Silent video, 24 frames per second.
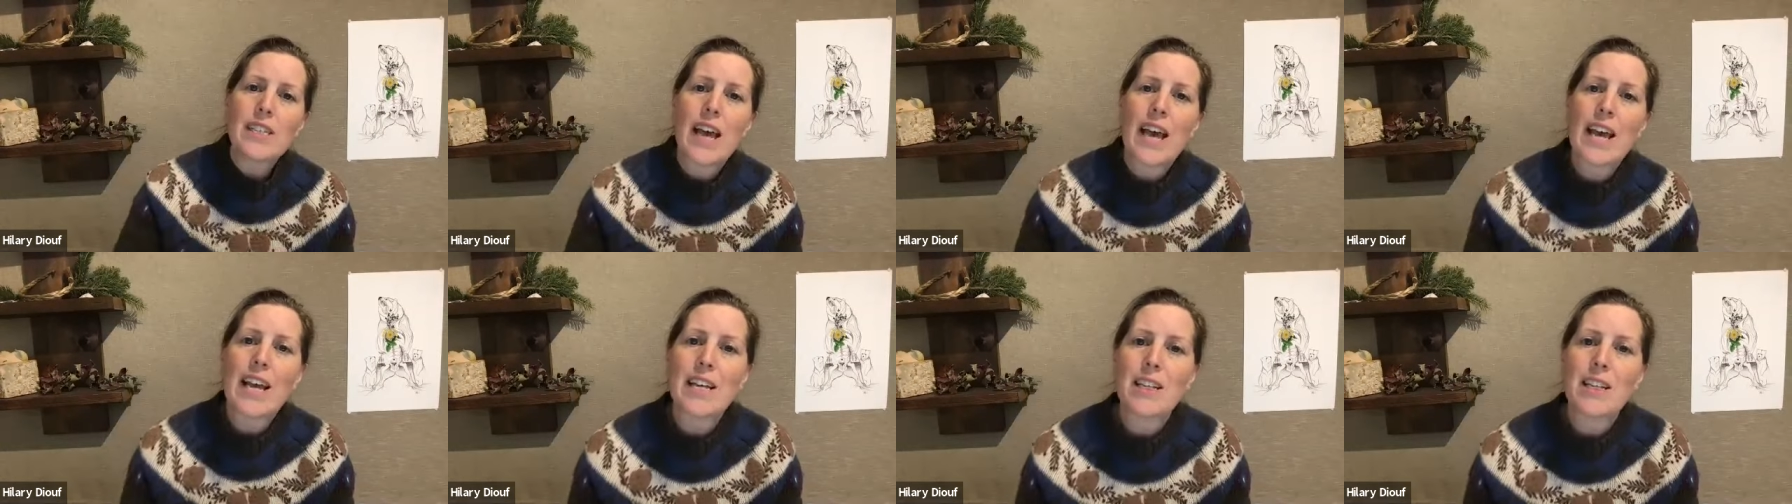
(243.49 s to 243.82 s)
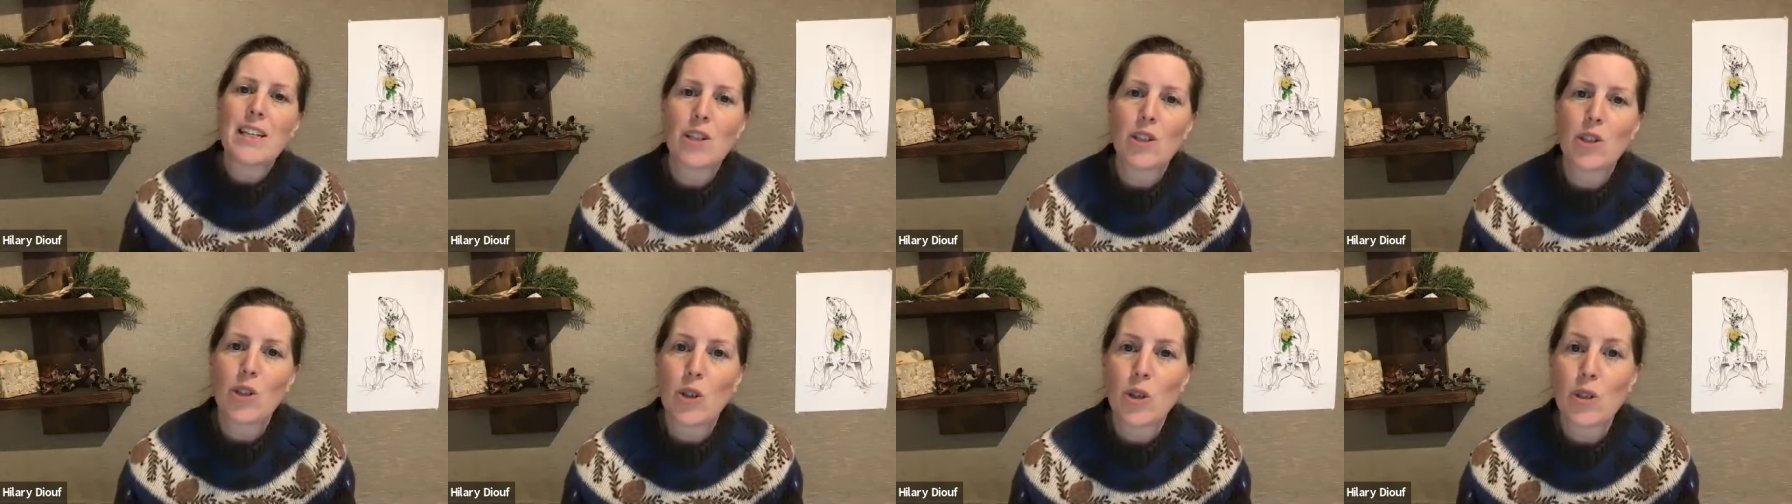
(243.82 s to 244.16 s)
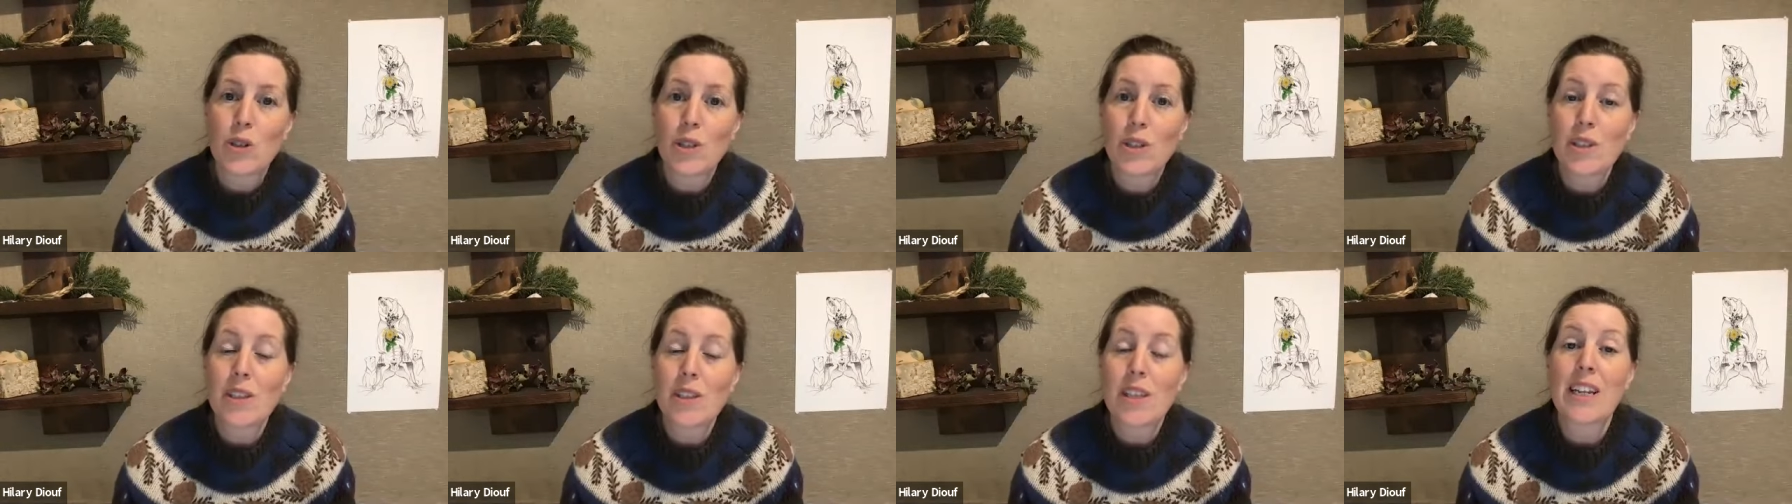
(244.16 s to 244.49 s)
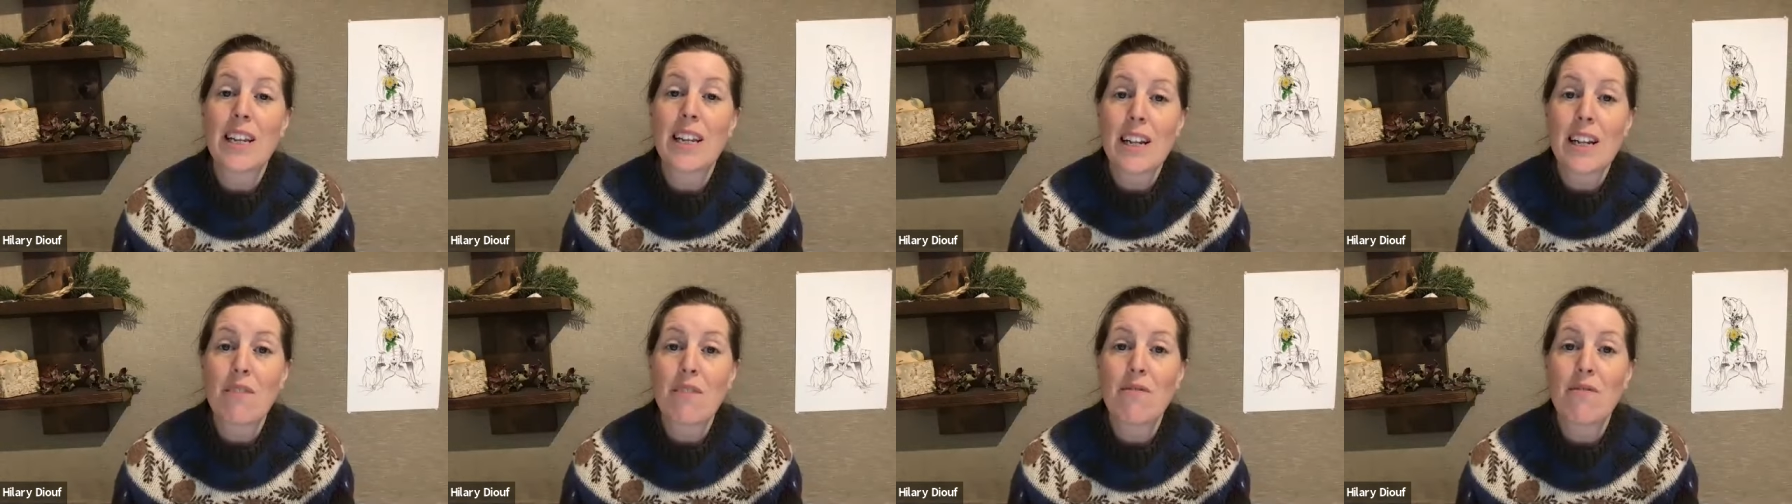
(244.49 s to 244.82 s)
hazelnuts the
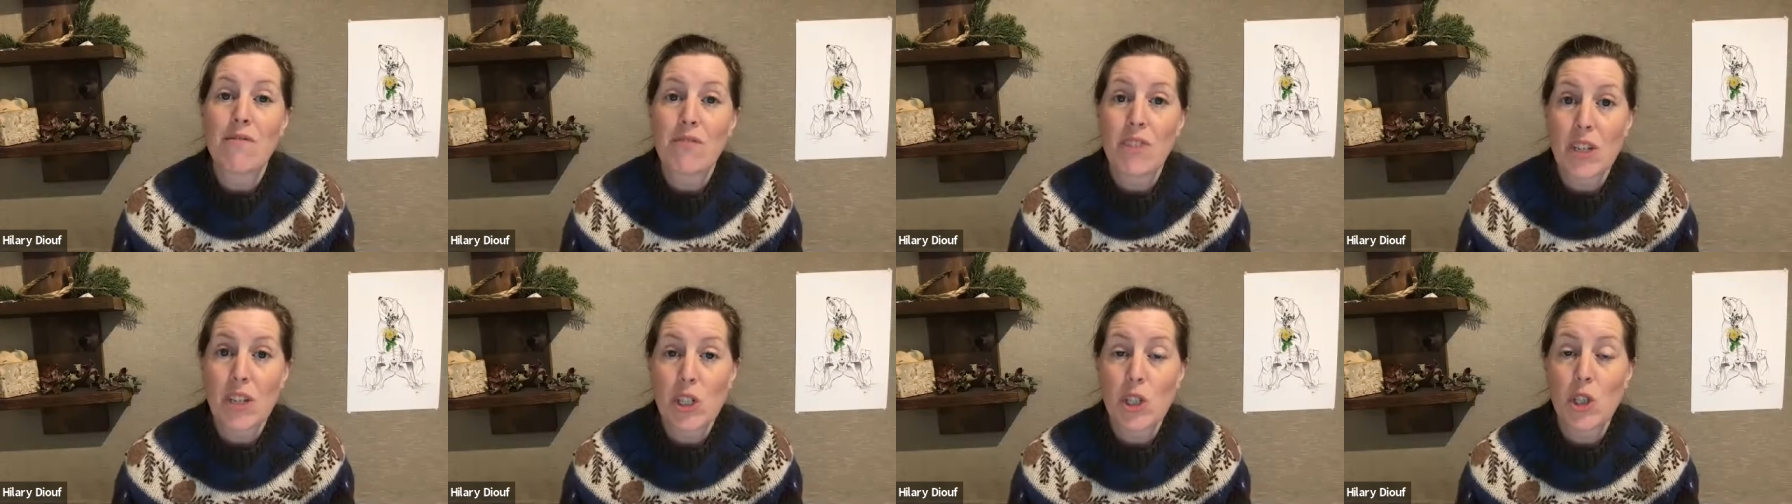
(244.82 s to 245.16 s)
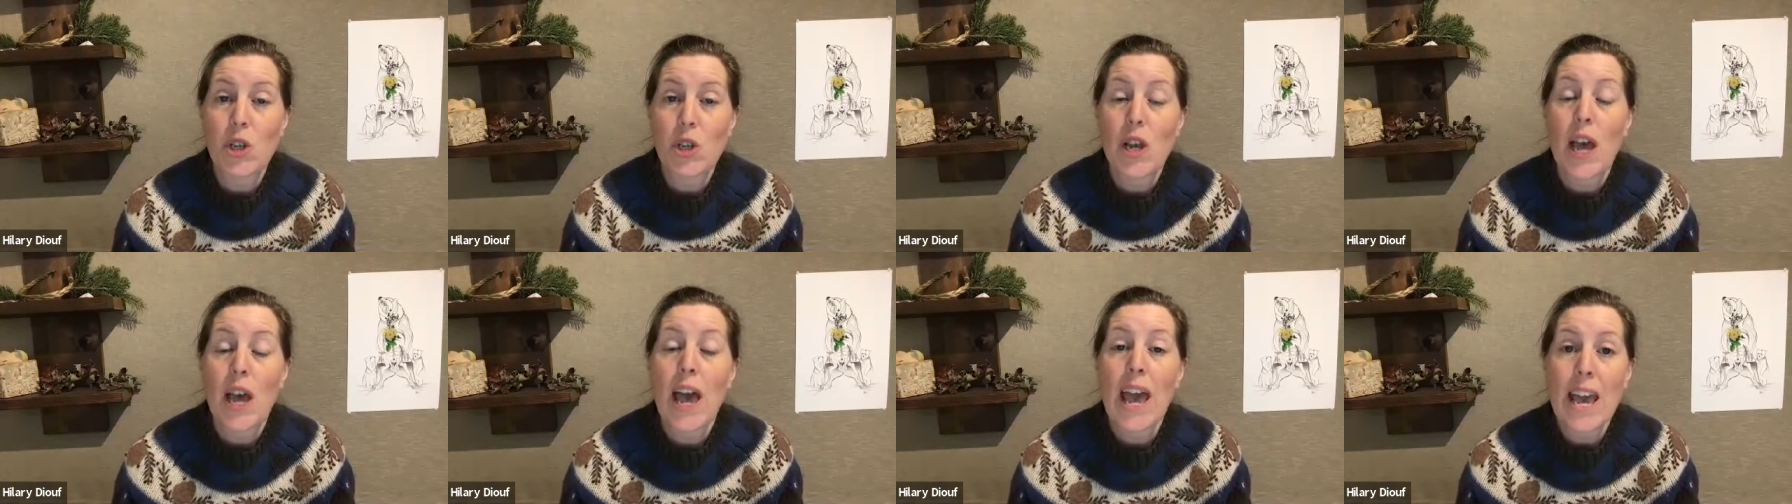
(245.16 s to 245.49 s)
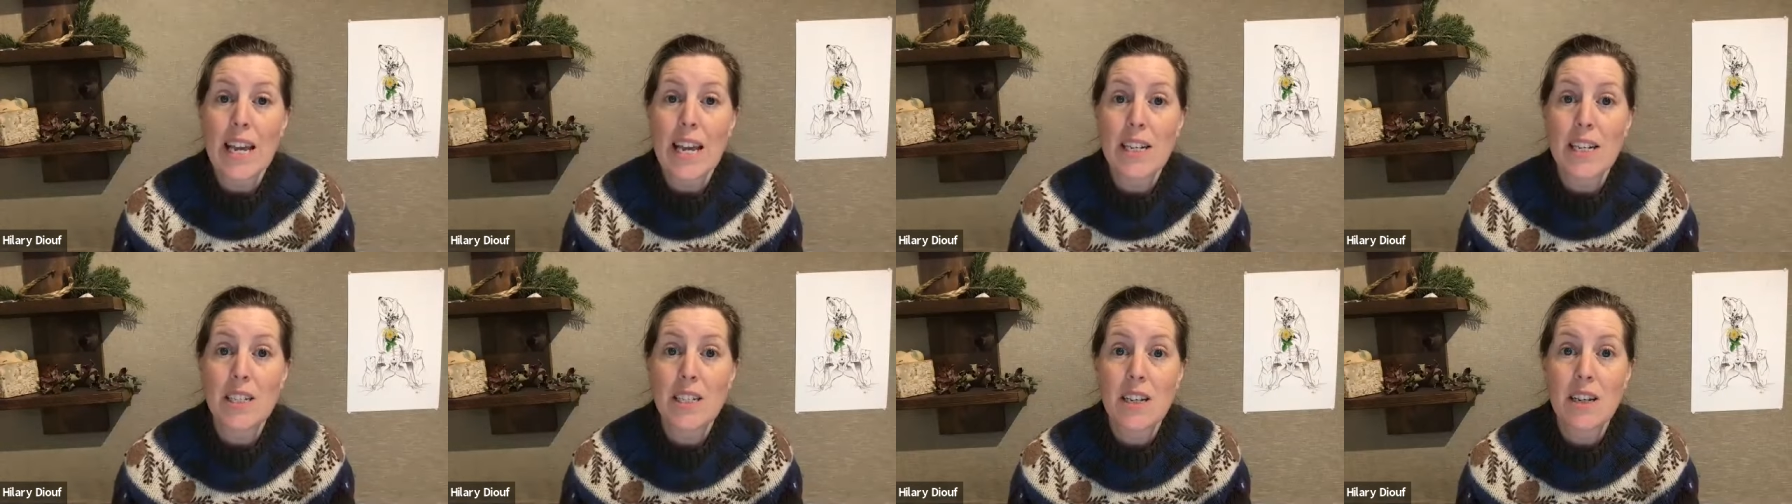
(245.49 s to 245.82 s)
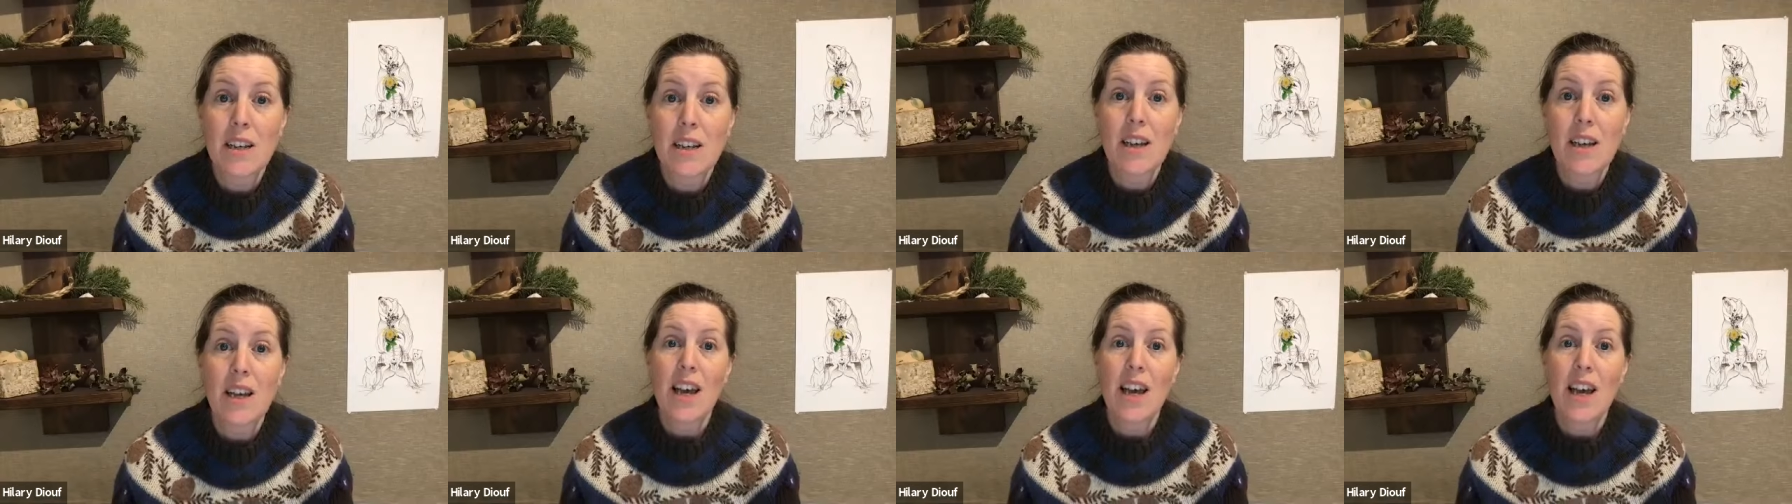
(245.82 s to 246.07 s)
little fish ate,